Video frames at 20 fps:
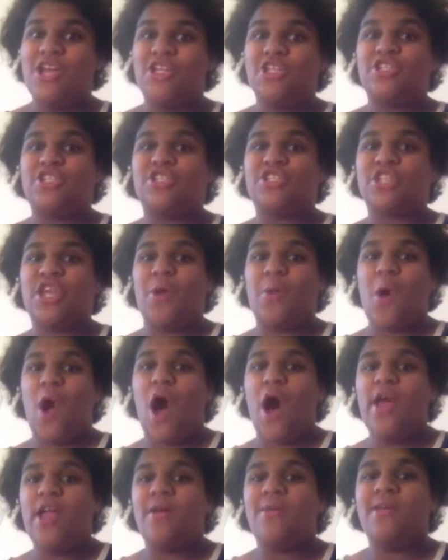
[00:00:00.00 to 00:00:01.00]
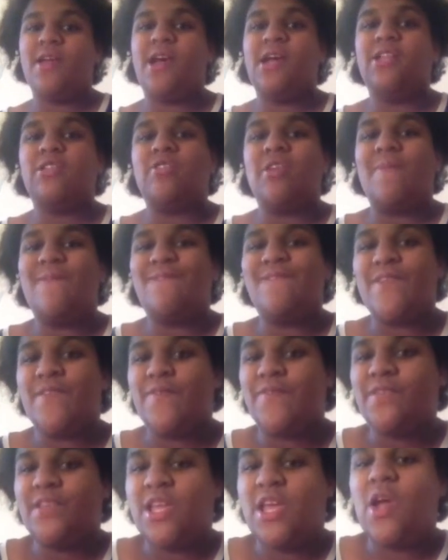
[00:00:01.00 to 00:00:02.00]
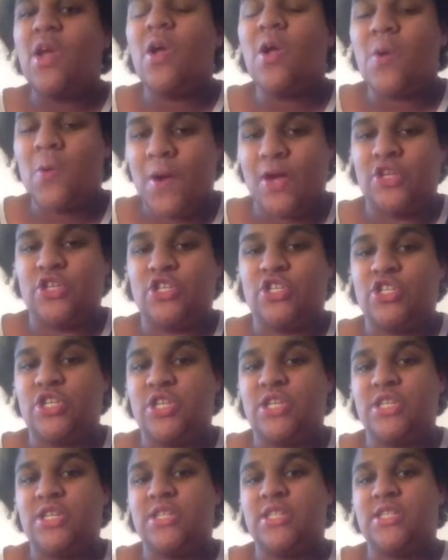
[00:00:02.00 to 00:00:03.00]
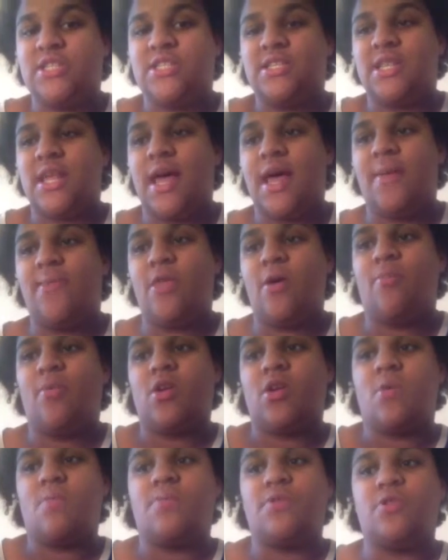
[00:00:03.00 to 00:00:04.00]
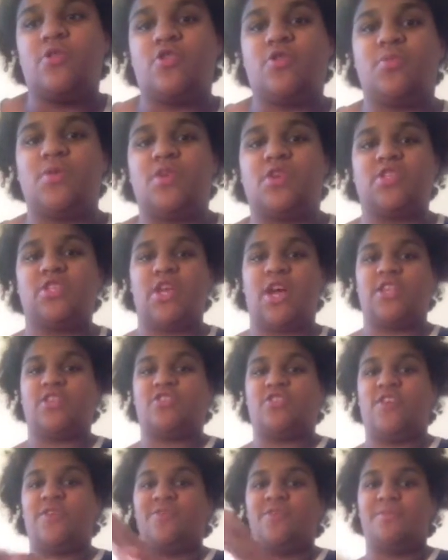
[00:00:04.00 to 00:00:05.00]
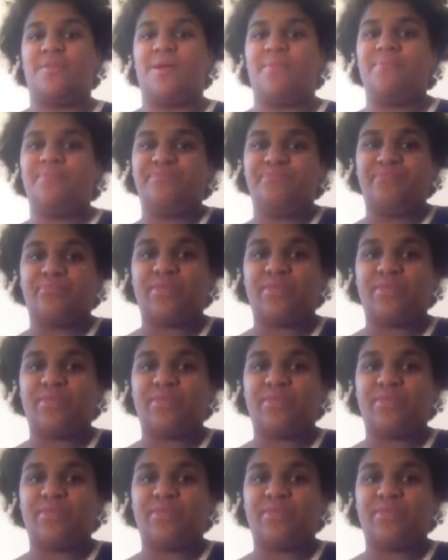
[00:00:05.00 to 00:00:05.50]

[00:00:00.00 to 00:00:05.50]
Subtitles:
So I'm going to be answering 50 questions and on my computer because I type them in.